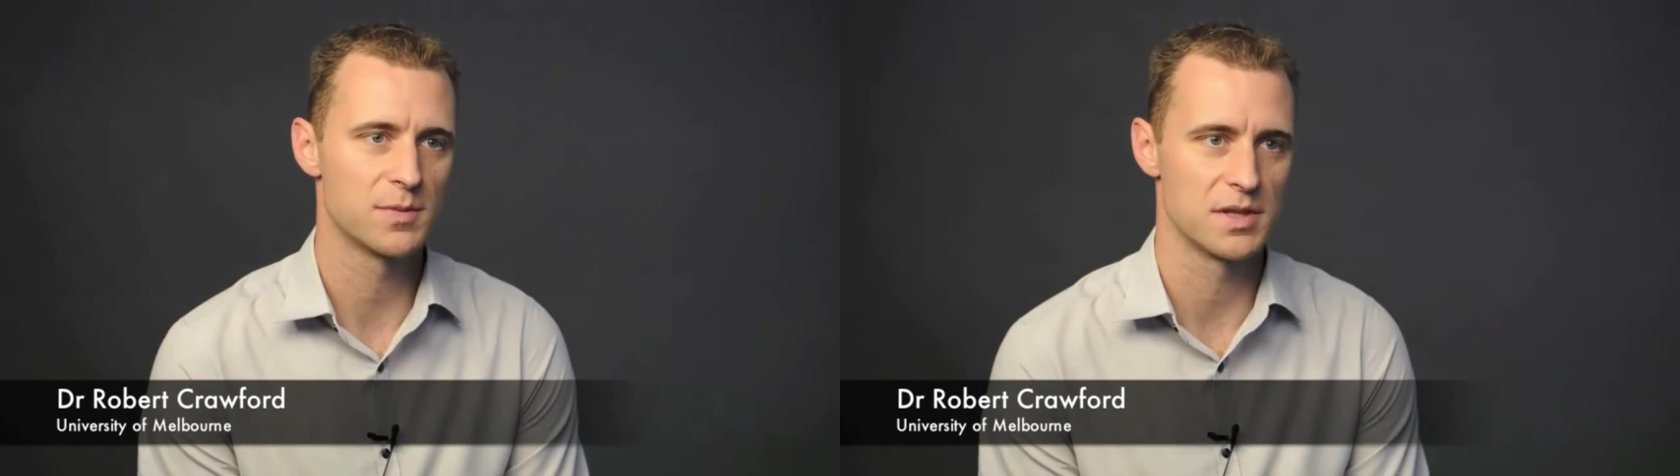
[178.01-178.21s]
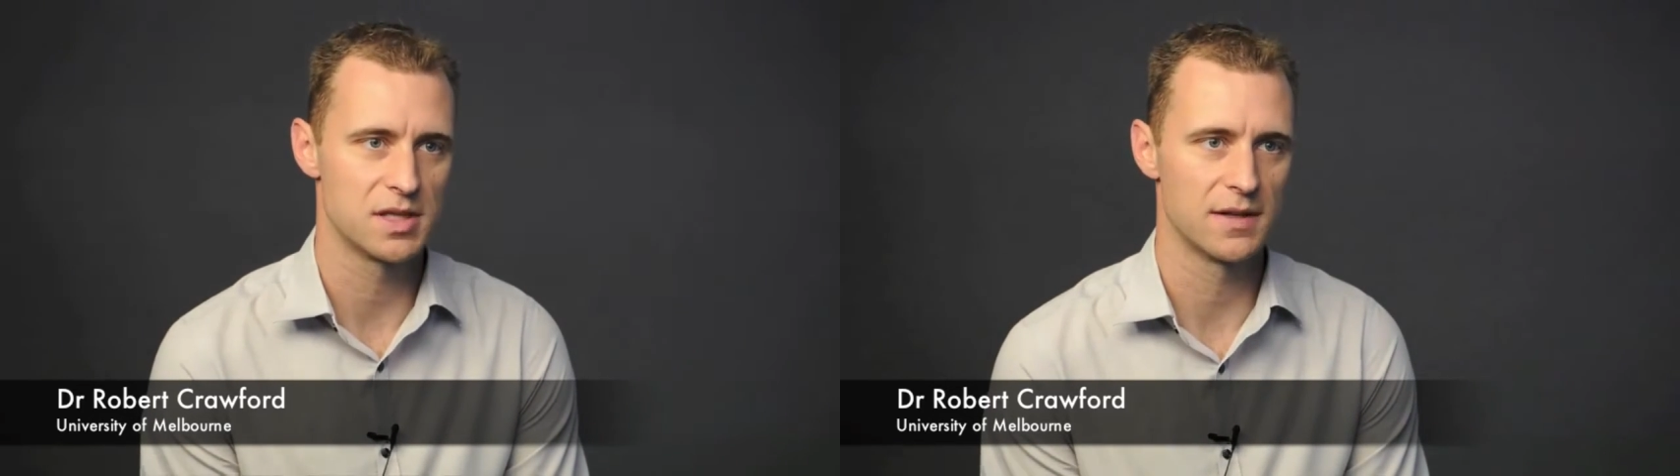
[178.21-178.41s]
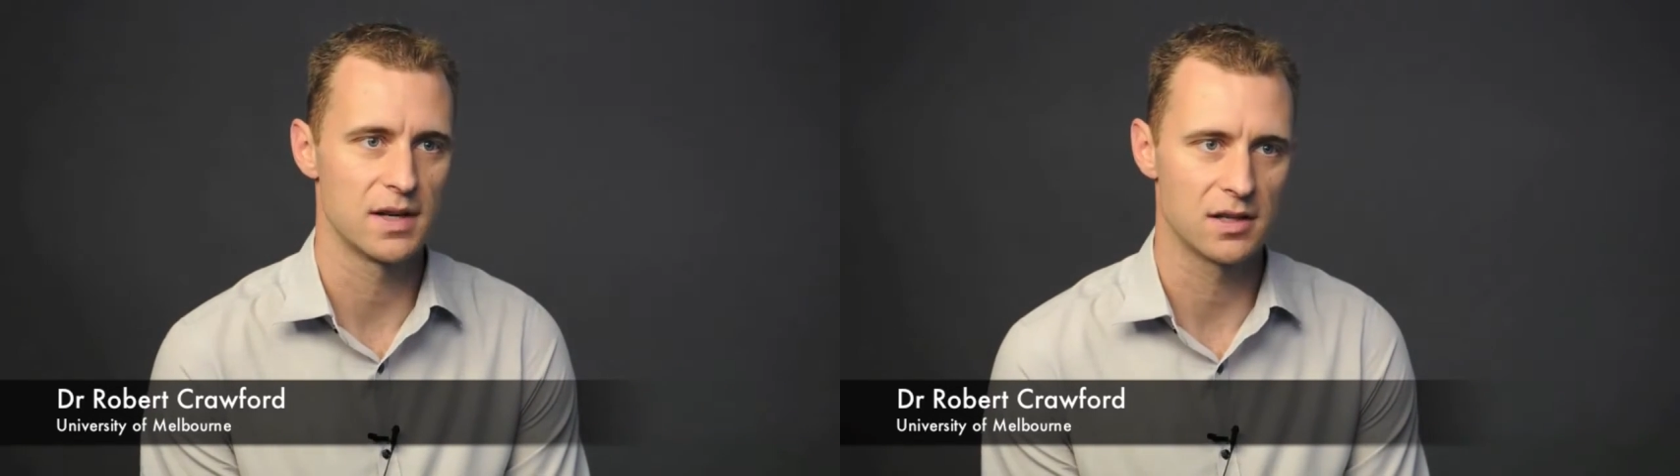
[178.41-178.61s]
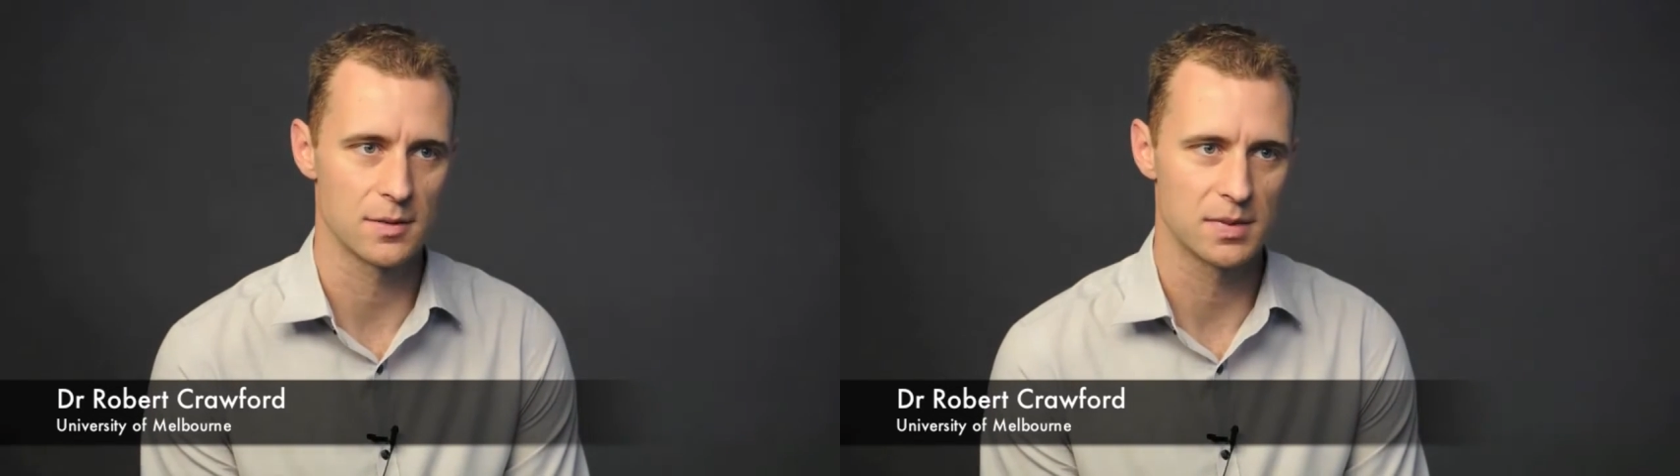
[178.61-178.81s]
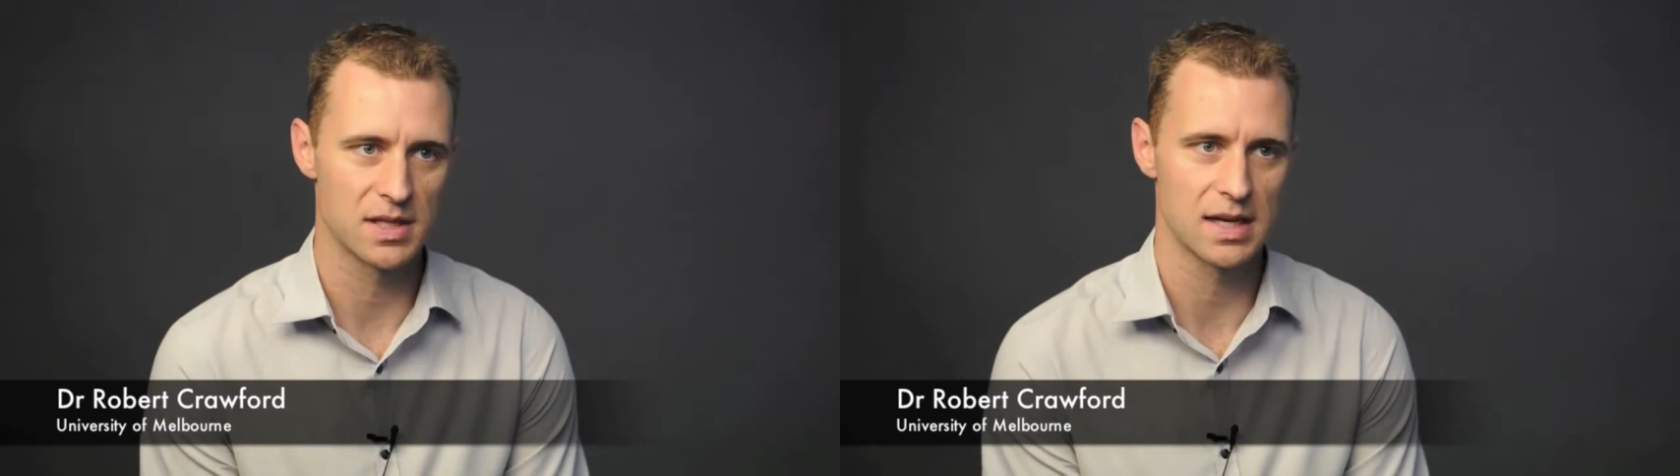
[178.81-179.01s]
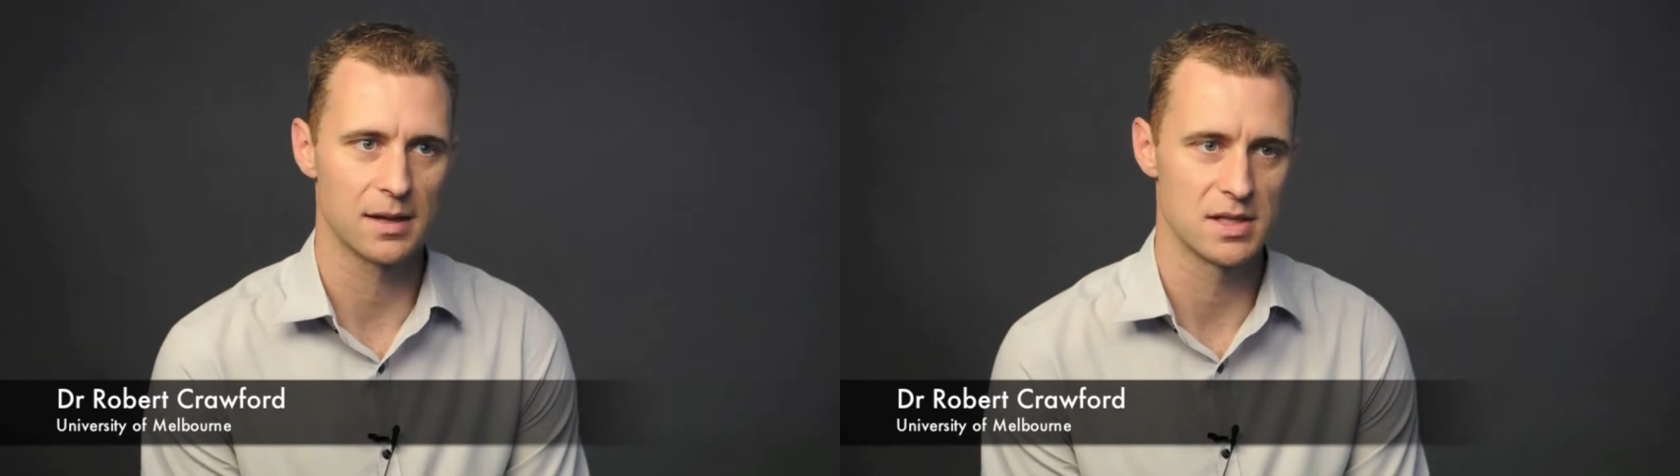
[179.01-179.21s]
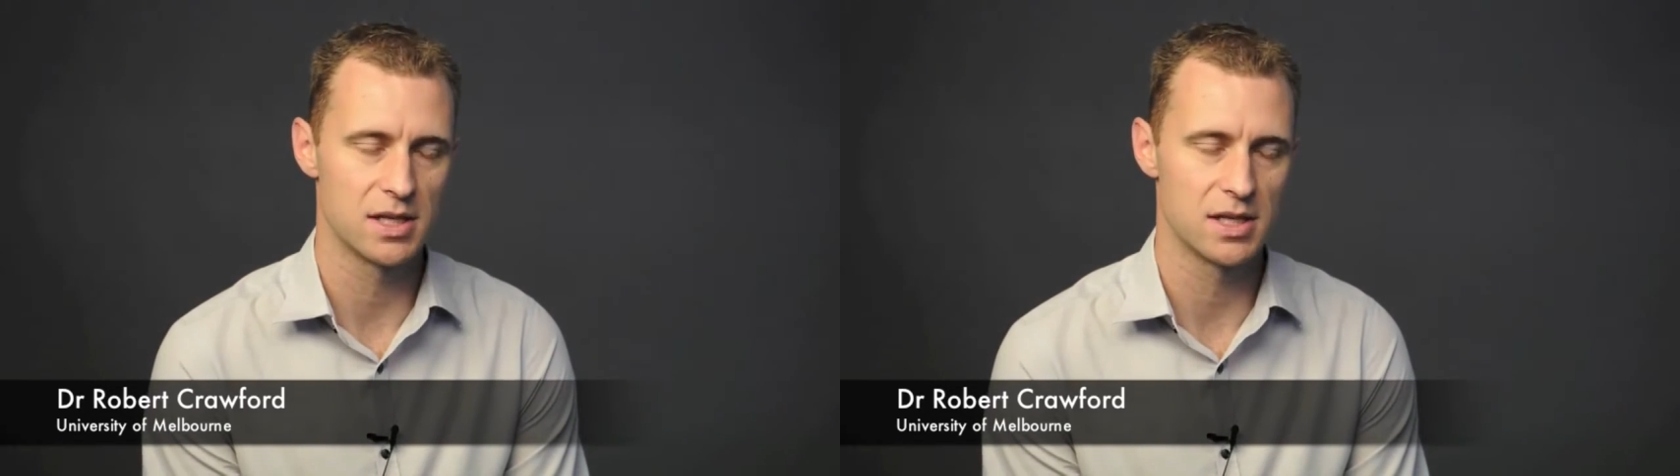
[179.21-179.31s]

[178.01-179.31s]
specific to the particular